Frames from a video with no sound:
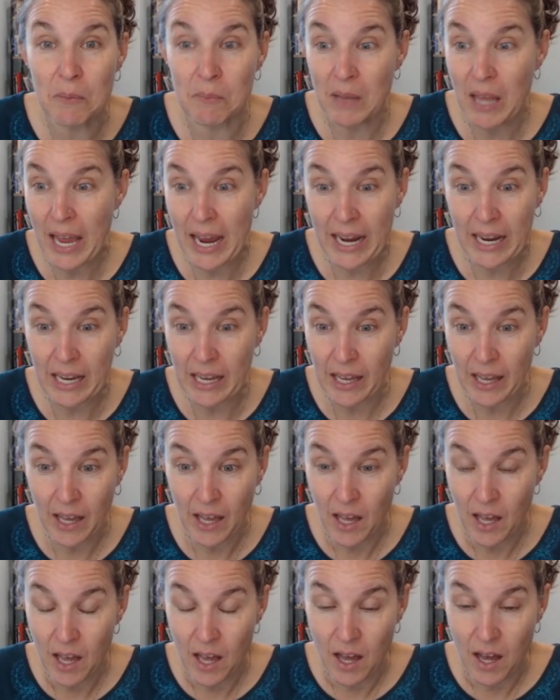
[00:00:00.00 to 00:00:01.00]
Like,
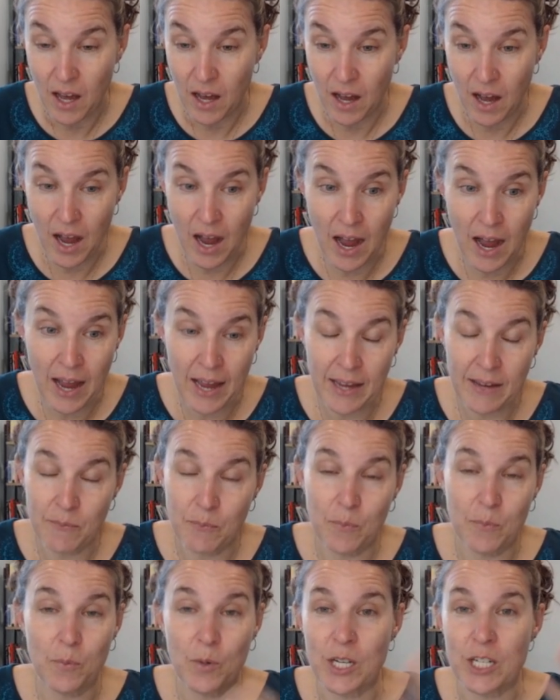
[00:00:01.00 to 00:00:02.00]
I
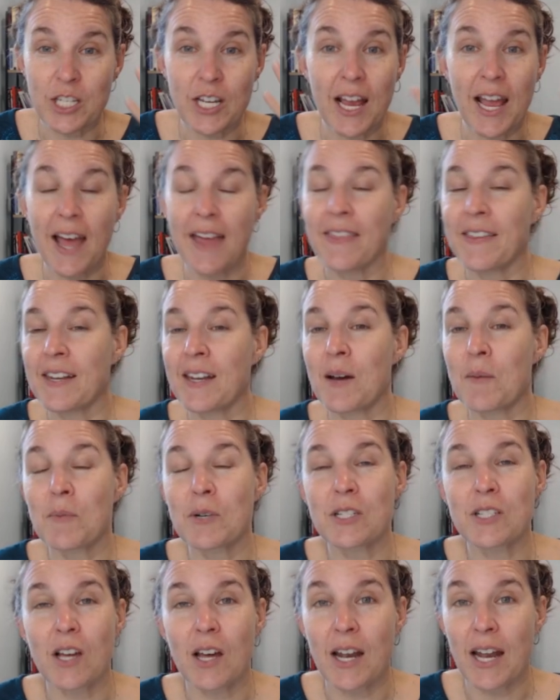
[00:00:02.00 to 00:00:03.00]
wish I had the
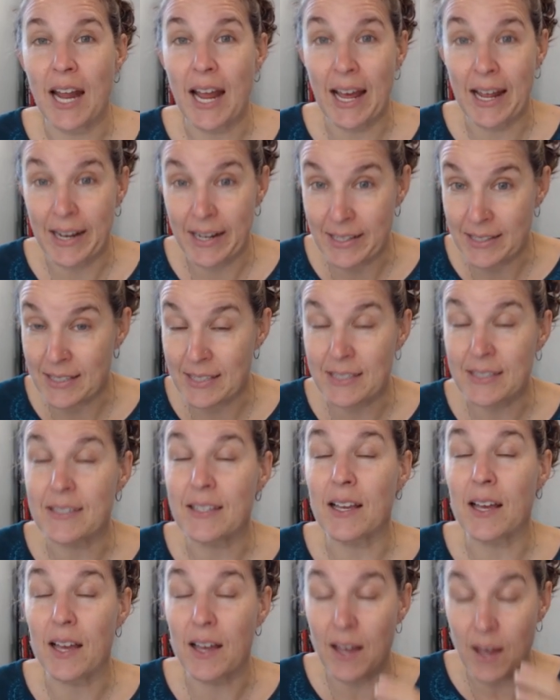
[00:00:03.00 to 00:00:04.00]
numbers on hand. It's
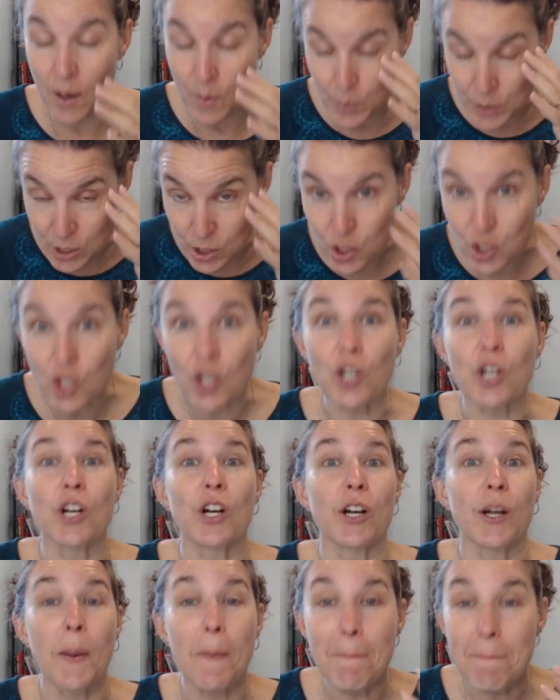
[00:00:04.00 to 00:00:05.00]

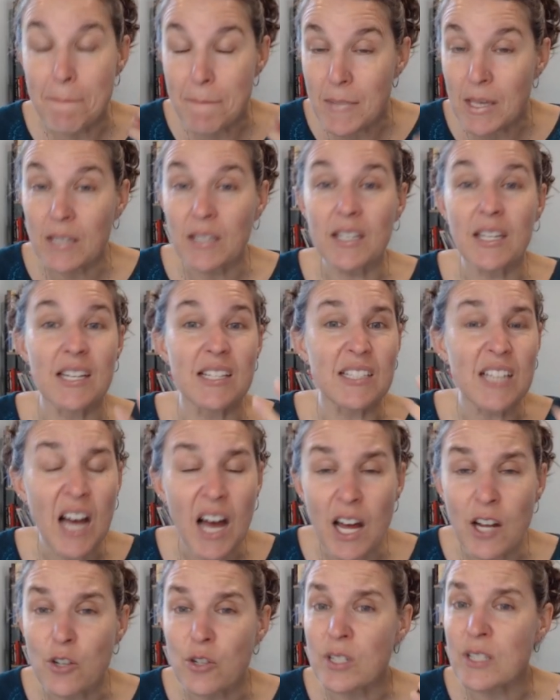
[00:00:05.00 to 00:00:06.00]
absurd. Millions,
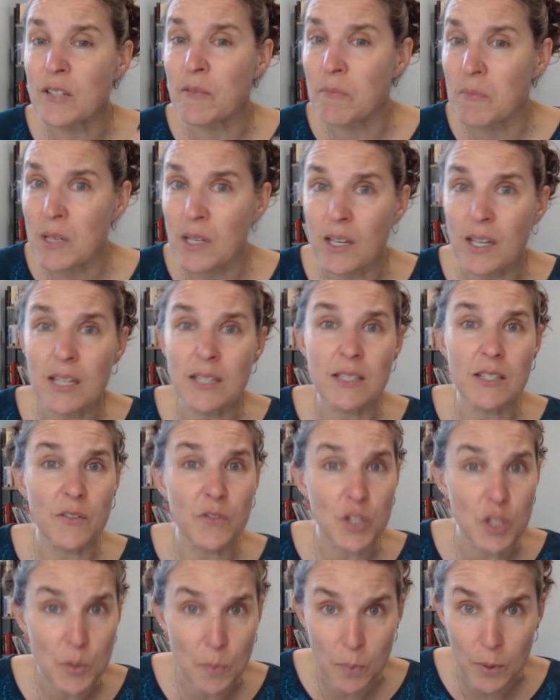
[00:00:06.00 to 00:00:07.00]
hundreds of millions of
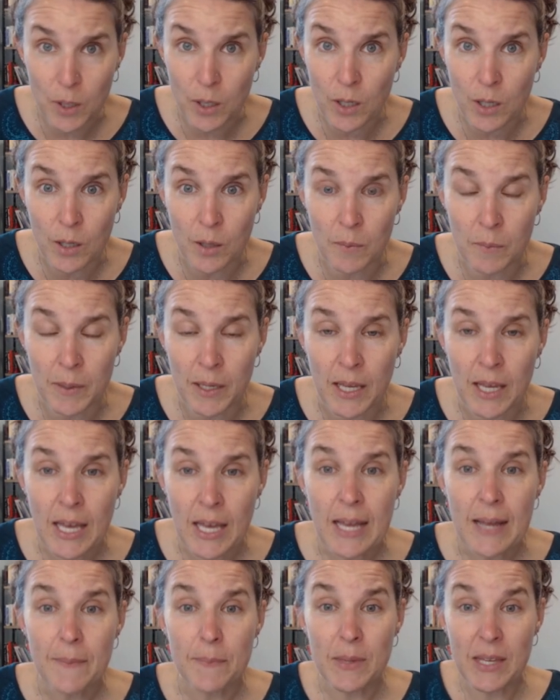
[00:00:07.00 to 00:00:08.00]
sperm
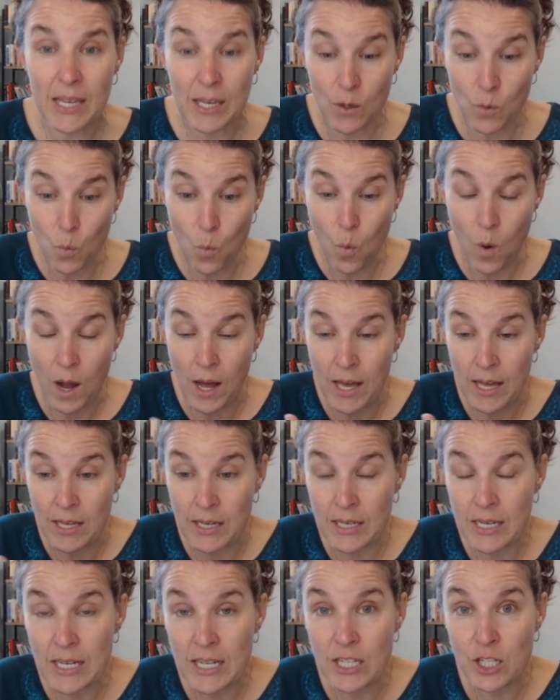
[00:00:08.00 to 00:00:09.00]
in one
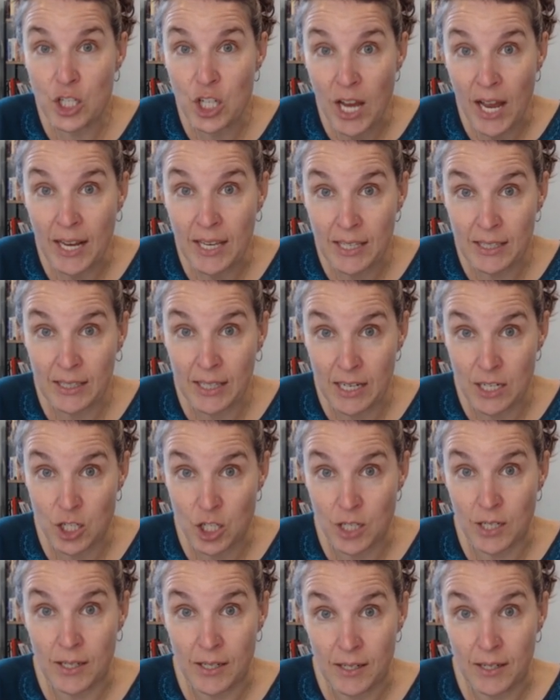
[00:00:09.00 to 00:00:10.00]

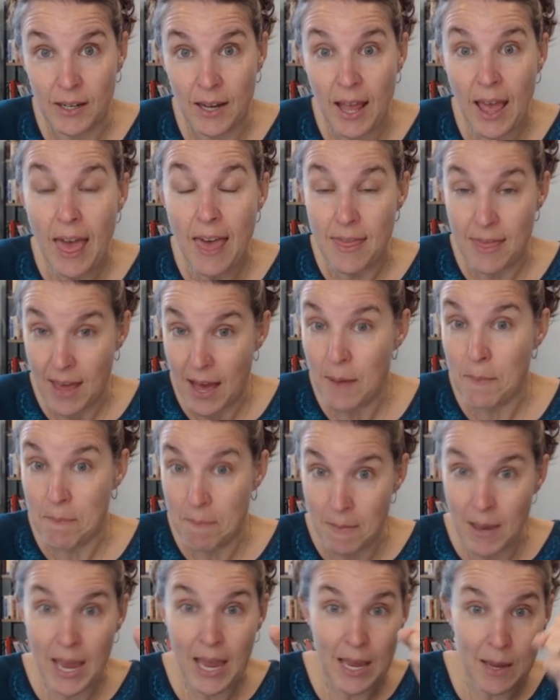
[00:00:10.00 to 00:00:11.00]
ejaculation that
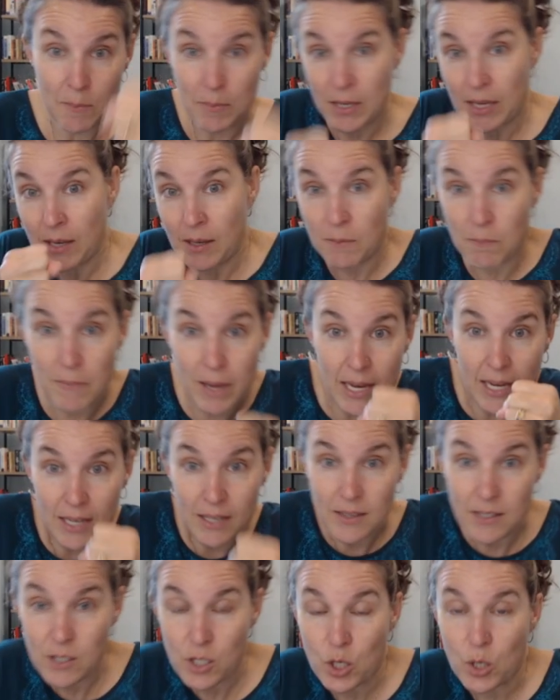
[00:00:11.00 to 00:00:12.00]
may be making
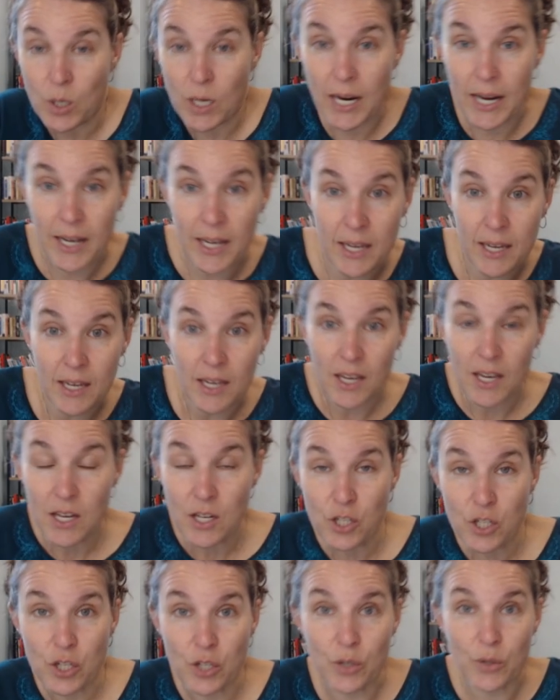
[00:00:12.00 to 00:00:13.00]
the trek
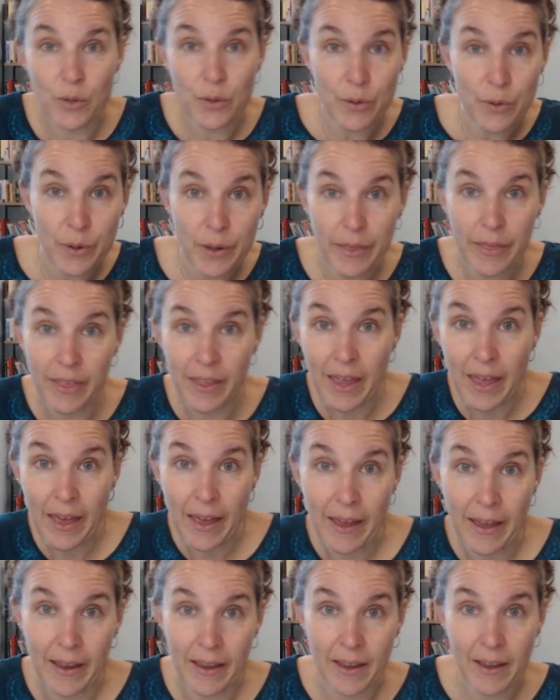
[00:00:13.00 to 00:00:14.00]
to the
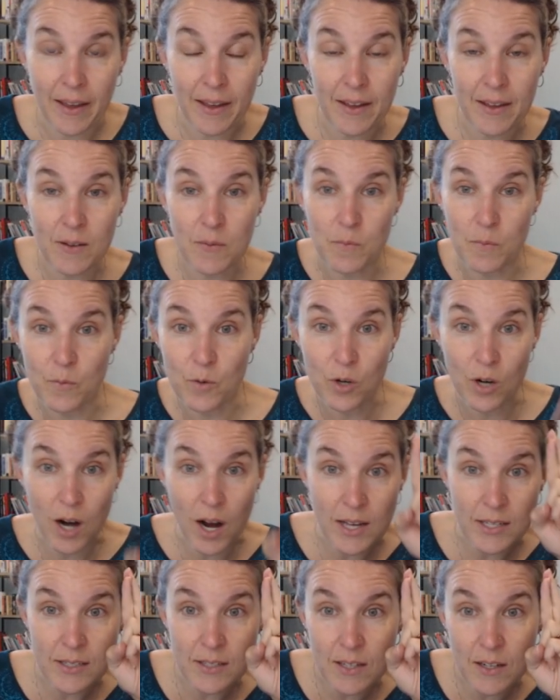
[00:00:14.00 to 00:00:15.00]
egg,
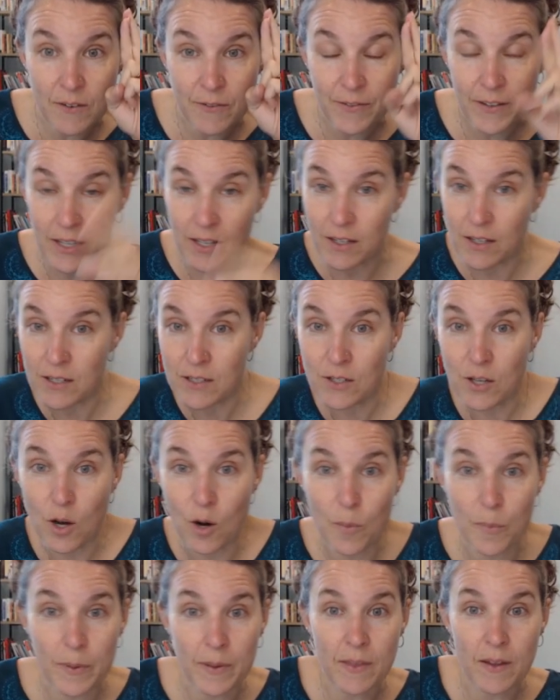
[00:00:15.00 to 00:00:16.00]
crossing their fingers,
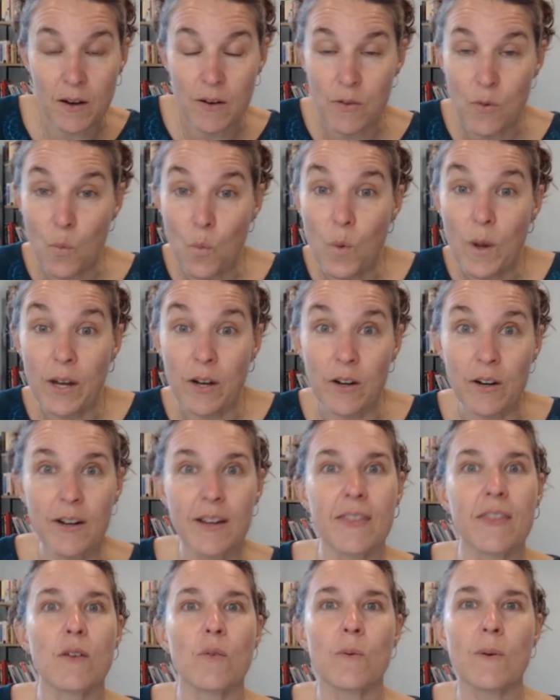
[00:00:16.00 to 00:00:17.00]
hoping they're the winner
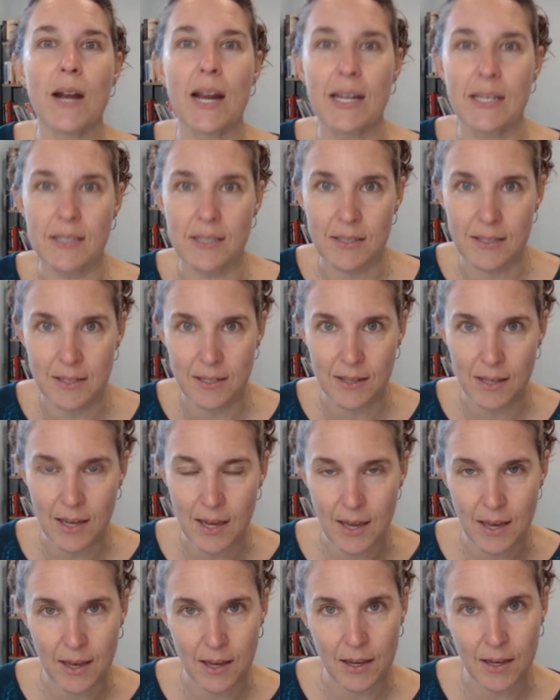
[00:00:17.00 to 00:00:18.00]
in the race to the
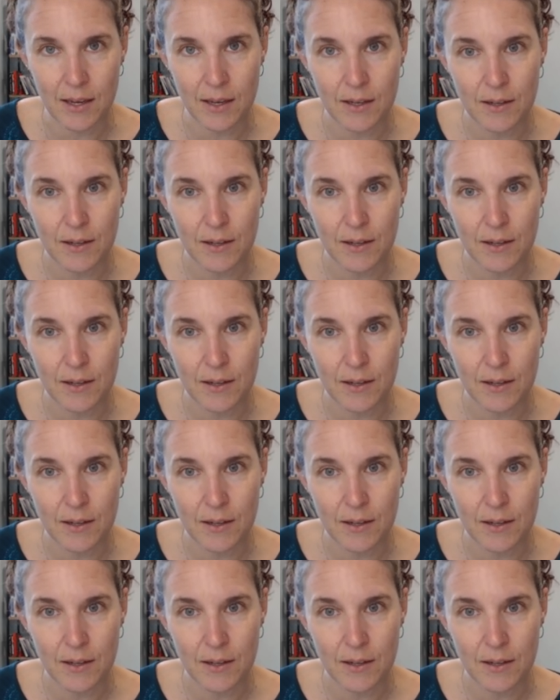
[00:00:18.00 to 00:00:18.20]
egg.